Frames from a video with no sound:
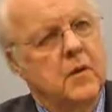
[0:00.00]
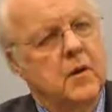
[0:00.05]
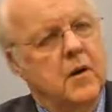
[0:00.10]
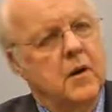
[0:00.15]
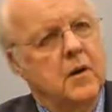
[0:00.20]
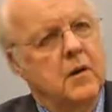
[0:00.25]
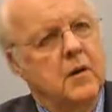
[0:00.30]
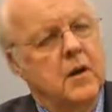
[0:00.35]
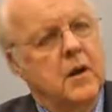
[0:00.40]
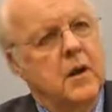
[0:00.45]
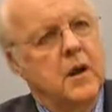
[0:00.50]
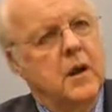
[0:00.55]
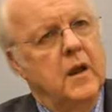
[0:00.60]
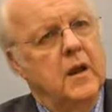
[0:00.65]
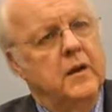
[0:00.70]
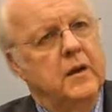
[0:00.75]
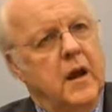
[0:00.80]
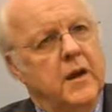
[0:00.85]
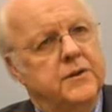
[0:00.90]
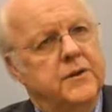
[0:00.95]
Right.
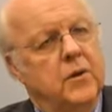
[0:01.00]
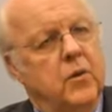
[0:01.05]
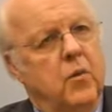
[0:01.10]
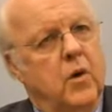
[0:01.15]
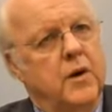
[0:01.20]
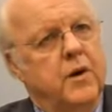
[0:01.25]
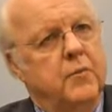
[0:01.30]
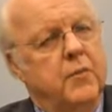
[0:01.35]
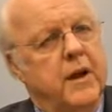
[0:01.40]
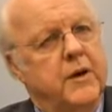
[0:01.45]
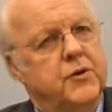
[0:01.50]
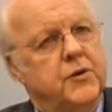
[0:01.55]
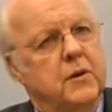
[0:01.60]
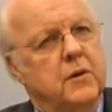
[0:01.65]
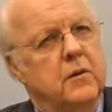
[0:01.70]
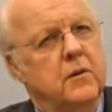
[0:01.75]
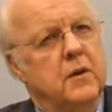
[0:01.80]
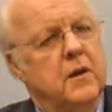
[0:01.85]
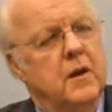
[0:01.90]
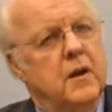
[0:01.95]
Not so
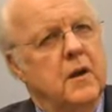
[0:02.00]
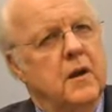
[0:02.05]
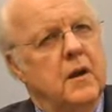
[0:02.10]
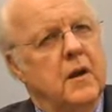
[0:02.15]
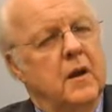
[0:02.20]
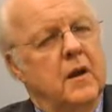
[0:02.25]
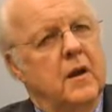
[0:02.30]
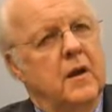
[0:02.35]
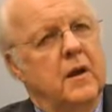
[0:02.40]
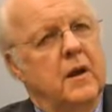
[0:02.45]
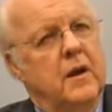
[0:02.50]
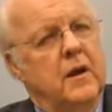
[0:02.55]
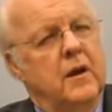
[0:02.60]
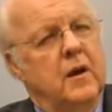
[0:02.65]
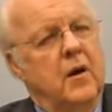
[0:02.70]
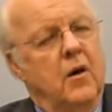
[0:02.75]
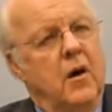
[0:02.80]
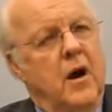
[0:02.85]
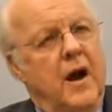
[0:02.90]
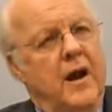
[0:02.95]
one-dimensional.
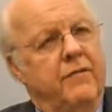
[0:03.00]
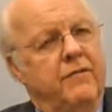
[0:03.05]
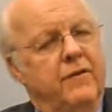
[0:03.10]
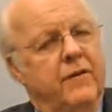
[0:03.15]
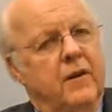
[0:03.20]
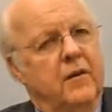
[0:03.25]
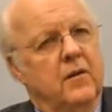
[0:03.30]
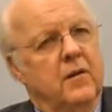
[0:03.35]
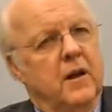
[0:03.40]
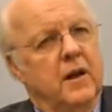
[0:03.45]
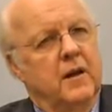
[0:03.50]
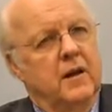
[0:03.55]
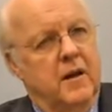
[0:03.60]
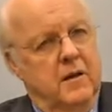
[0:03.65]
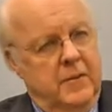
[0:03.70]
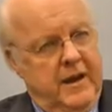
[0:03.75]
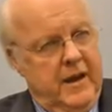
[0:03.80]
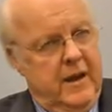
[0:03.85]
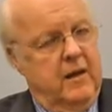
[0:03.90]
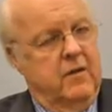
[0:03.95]
You know, I feel
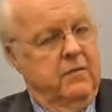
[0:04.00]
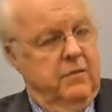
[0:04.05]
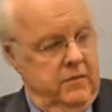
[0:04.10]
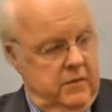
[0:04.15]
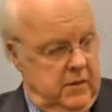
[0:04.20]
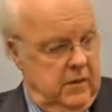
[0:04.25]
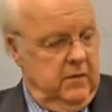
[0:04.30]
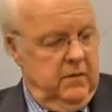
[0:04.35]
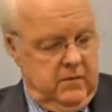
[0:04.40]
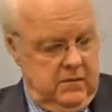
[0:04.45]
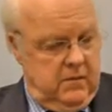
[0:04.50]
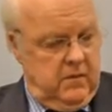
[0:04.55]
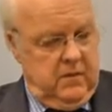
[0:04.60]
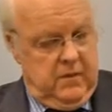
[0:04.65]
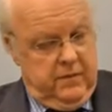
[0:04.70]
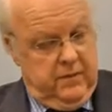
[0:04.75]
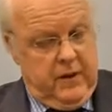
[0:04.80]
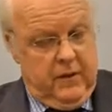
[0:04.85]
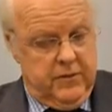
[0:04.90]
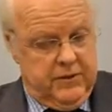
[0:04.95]
coming out of,
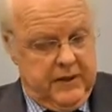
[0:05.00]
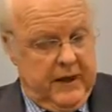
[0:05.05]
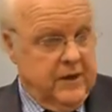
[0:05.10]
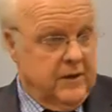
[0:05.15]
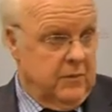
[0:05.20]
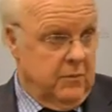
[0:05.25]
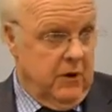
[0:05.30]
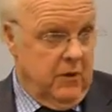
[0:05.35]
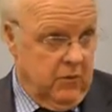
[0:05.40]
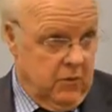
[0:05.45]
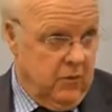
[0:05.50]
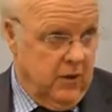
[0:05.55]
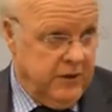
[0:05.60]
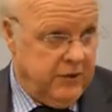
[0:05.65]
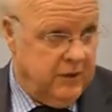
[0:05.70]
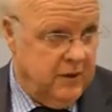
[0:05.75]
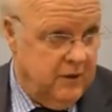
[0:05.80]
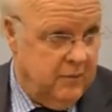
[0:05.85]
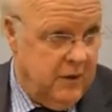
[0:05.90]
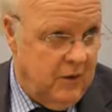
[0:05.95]
if I was to answer my own
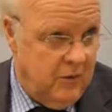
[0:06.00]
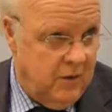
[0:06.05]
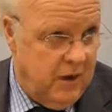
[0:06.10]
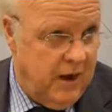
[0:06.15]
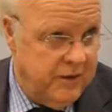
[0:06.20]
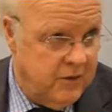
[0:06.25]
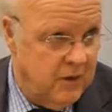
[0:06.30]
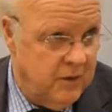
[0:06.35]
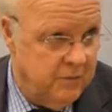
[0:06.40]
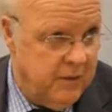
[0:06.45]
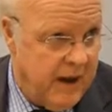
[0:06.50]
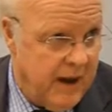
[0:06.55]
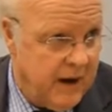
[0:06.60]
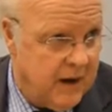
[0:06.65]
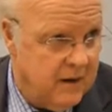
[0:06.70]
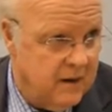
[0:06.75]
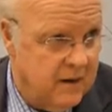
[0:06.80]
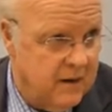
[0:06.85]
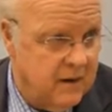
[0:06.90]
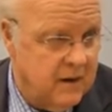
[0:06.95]
question about what I took
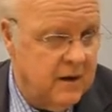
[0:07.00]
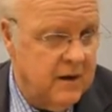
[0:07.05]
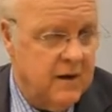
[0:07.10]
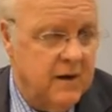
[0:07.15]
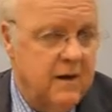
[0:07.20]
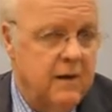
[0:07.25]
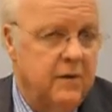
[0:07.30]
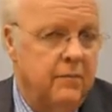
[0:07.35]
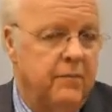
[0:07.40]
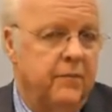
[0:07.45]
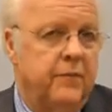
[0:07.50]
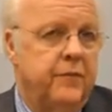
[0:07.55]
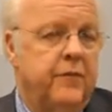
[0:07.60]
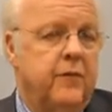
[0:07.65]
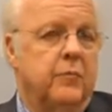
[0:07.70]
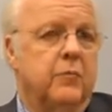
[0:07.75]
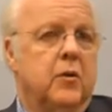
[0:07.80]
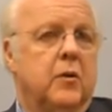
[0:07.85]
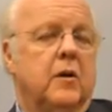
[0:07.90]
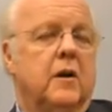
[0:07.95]
back
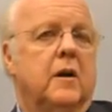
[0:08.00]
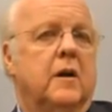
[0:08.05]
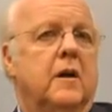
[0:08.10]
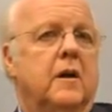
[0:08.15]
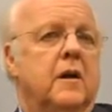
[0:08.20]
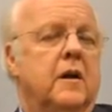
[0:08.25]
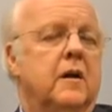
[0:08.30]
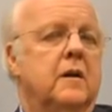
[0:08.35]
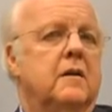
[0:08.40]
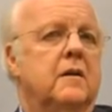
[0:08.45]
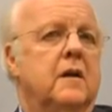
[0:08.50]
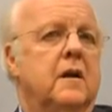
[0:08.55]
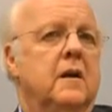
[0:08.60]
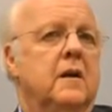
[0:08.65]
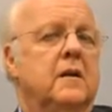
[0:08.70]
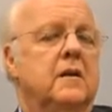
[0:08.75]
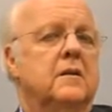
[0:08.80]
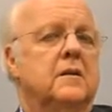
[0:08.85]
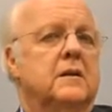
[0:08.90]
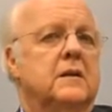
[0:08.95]
from Munich, it
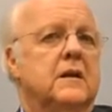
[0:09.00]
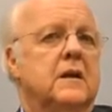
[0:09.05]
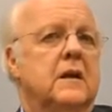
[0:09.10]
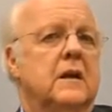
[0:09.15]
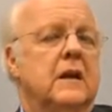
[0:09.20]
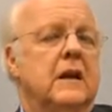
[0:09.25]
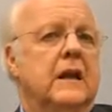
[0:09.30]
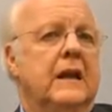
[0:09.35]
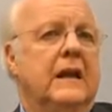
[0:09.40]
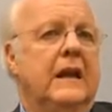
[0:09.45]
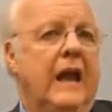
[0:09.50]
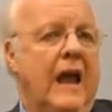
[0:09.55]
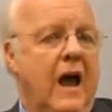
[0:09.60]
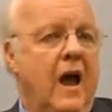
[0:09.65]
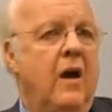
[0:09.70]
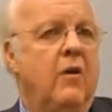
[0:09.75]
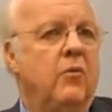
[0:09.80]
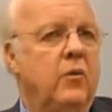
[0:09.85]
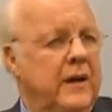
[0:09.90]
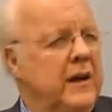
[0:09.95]
is,
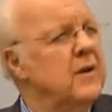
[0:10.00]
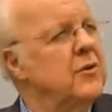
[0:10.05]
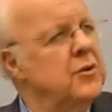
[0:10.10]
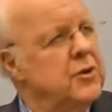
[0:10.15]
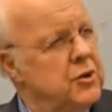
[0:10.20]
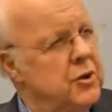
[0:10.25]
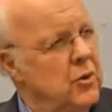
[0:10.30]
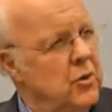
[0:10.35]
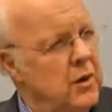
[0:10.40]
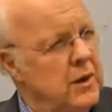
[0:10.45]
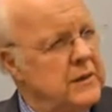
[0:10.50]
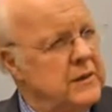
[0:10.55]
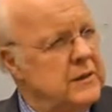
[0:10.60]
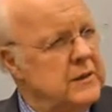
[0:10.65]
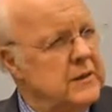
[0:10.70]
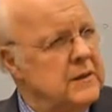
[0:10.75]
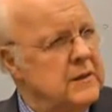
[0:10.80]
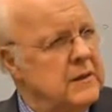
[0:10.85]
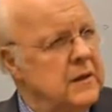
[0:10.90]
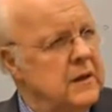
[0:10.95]
yeah,
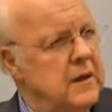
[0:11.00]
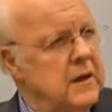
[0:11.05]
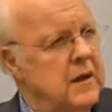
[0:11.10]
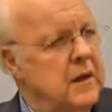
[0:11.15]
reinsurance,